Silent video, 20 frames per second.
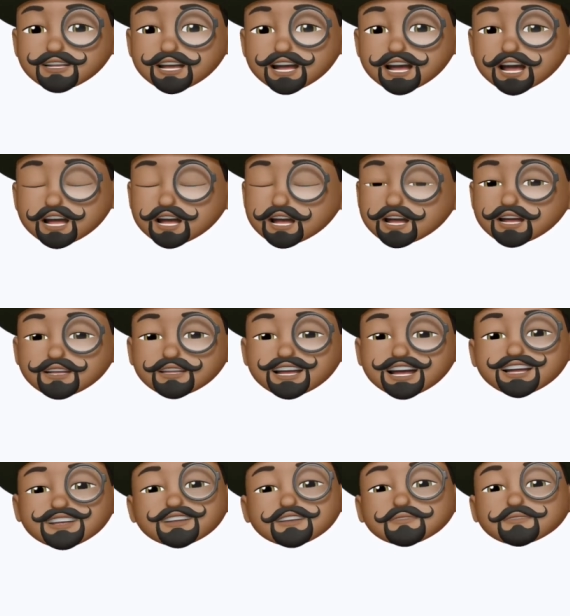All
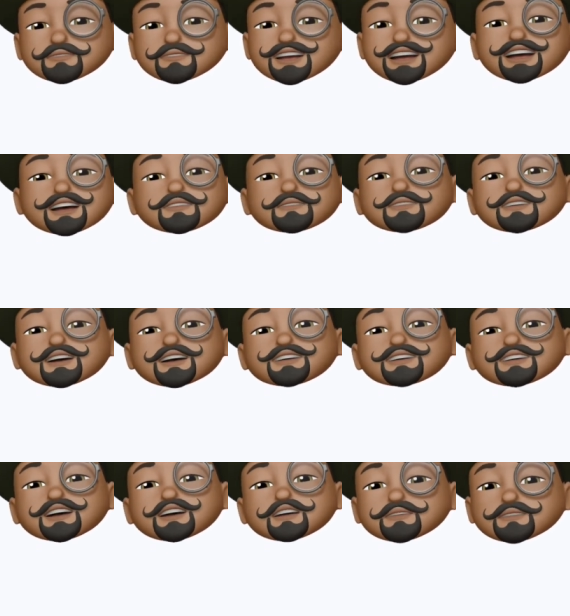these are fitting for
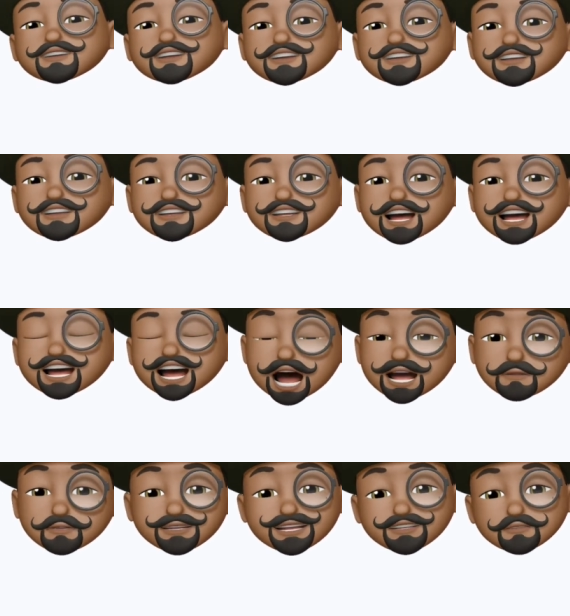external features.
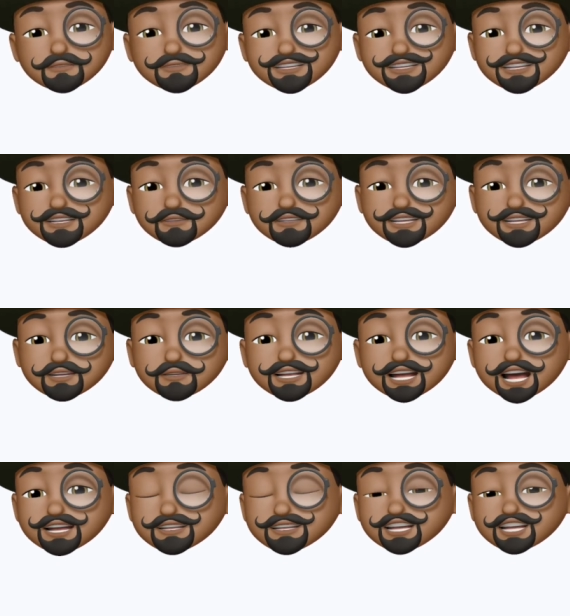And be specific. You could
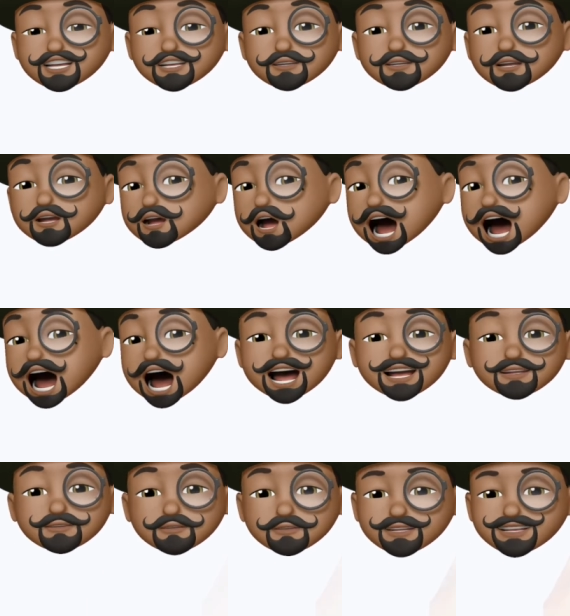even draw
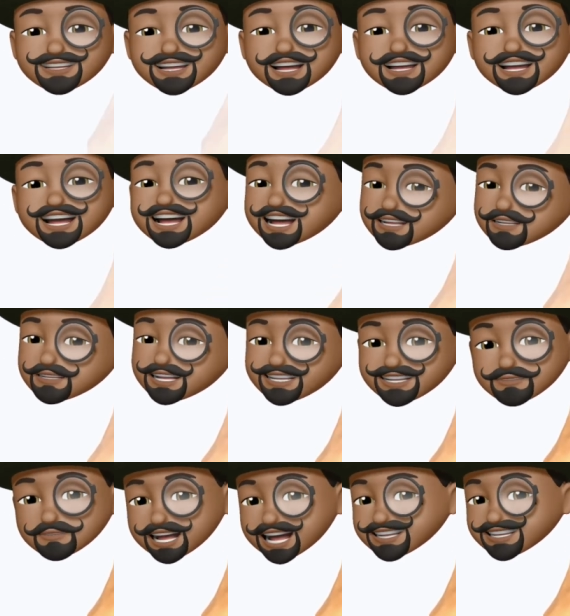out what their earrings
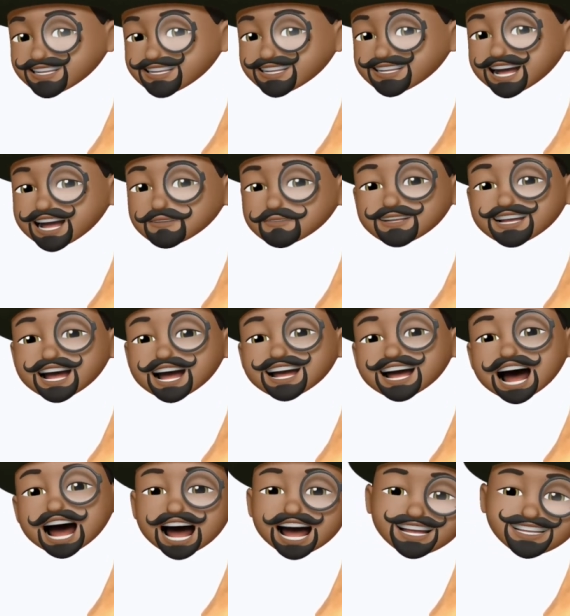might look like, what kind of
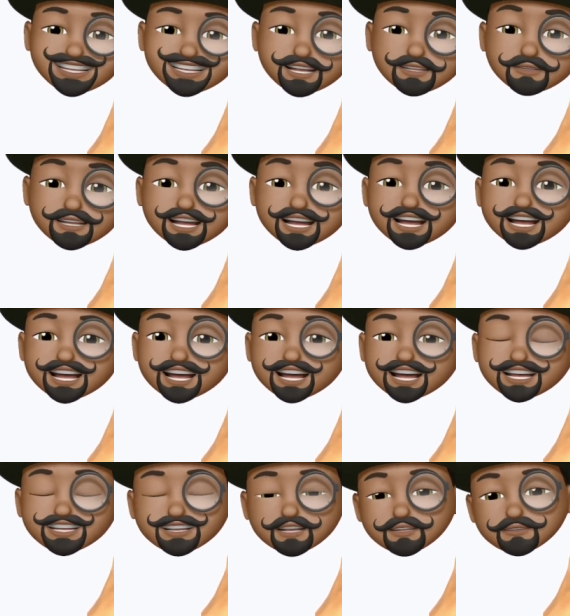hats they wear.
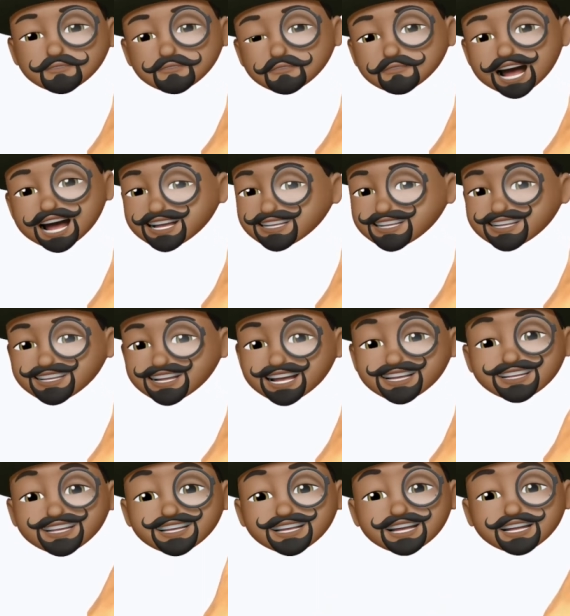Don't hesitate
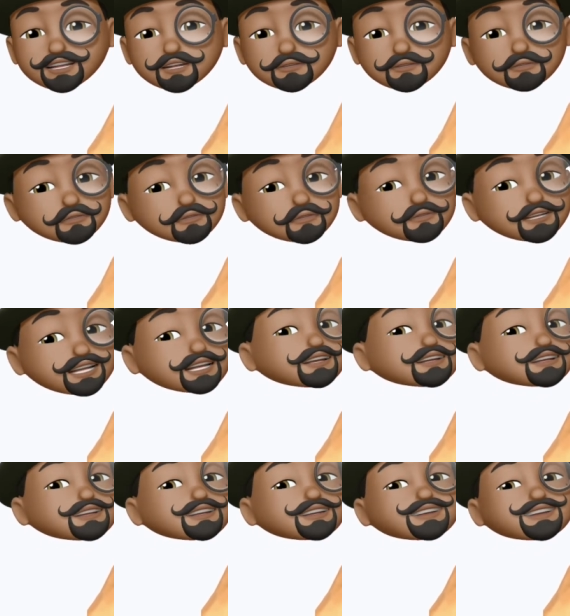to look on Google
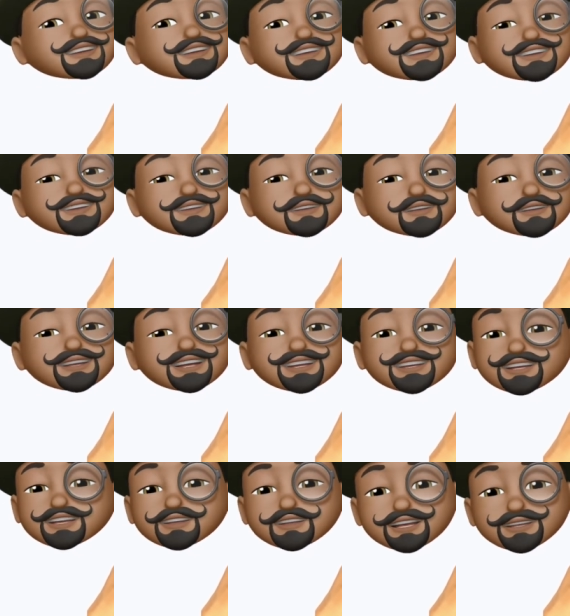either. Google is a
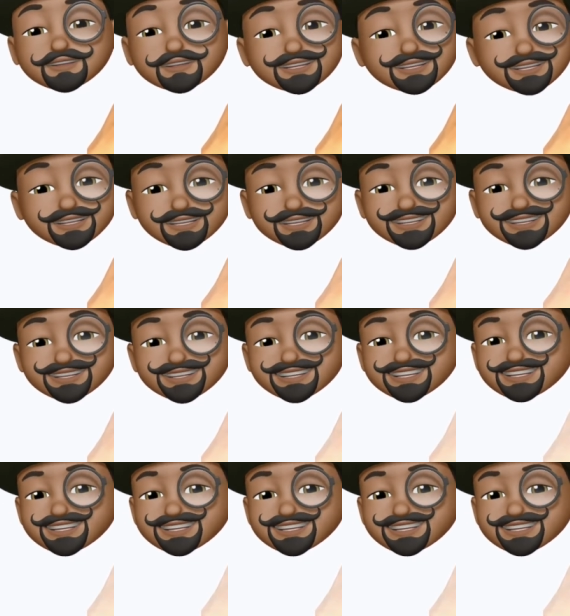great resource.